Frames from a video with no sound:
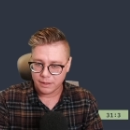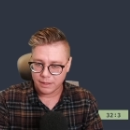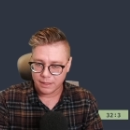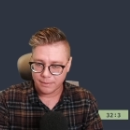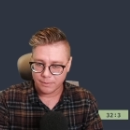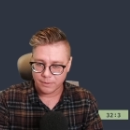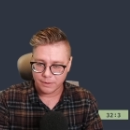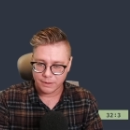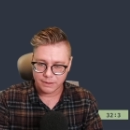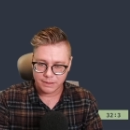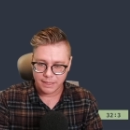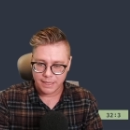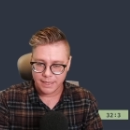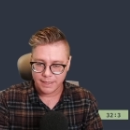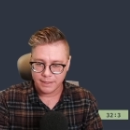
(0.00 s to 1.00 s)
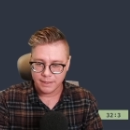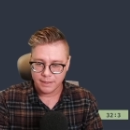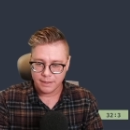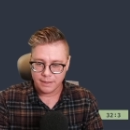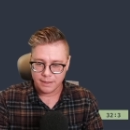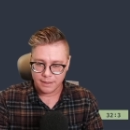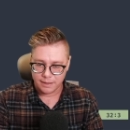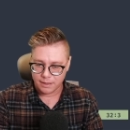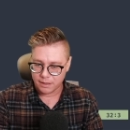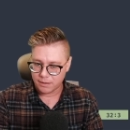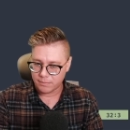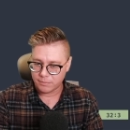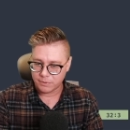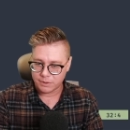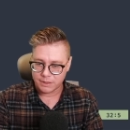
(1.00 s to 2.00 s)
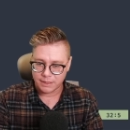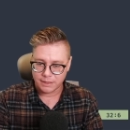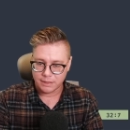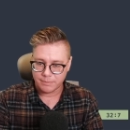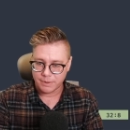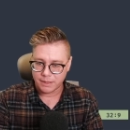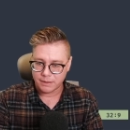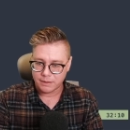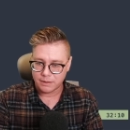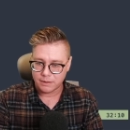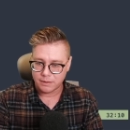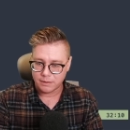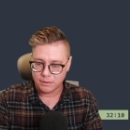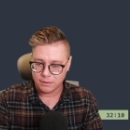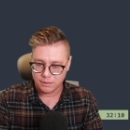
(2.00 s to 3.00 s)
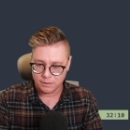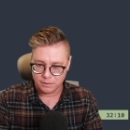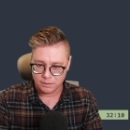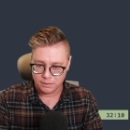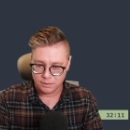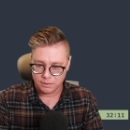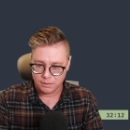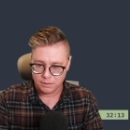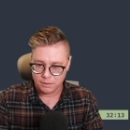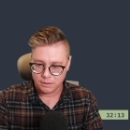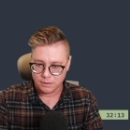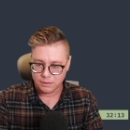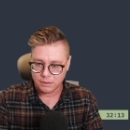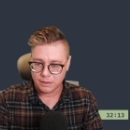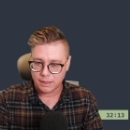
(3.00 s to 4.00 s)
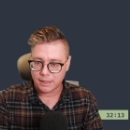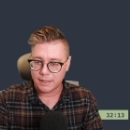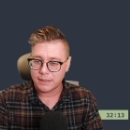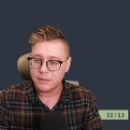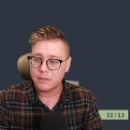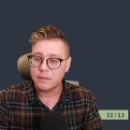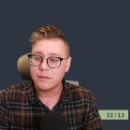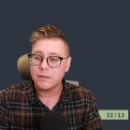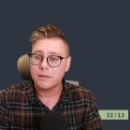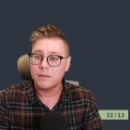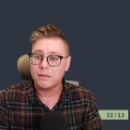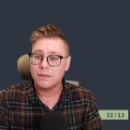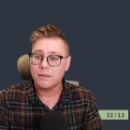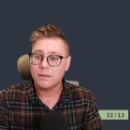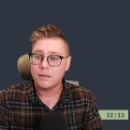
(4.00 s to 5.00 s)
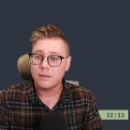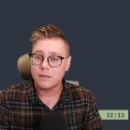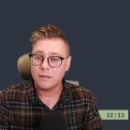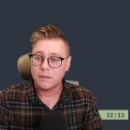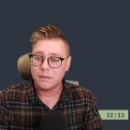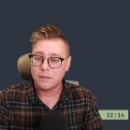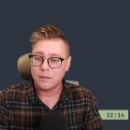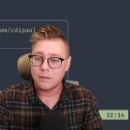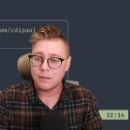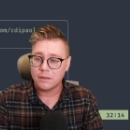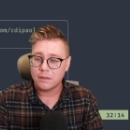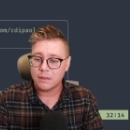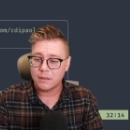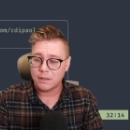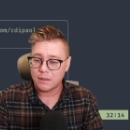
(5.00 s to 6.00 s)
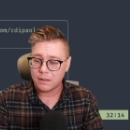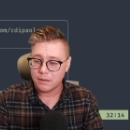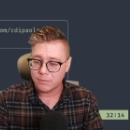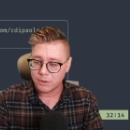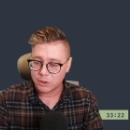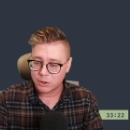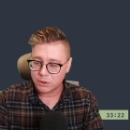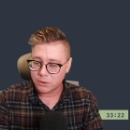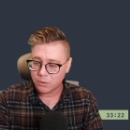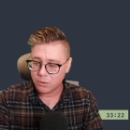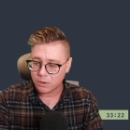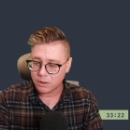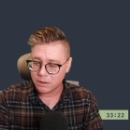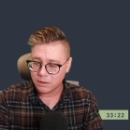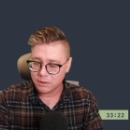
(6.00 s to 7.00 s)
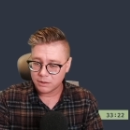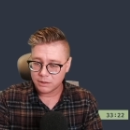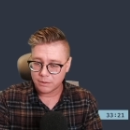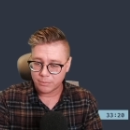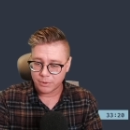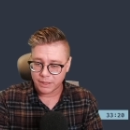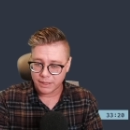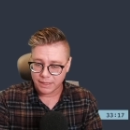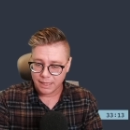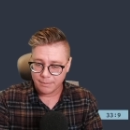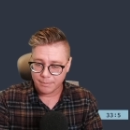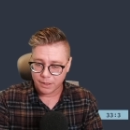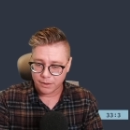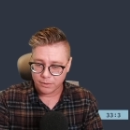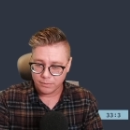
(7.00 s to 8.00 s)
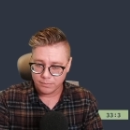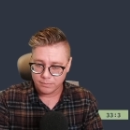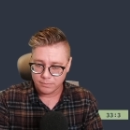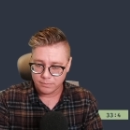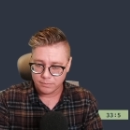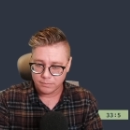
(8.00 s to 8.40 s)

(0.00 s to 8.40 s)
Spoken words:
and I'm going to say sentiment.restore to bring in that model.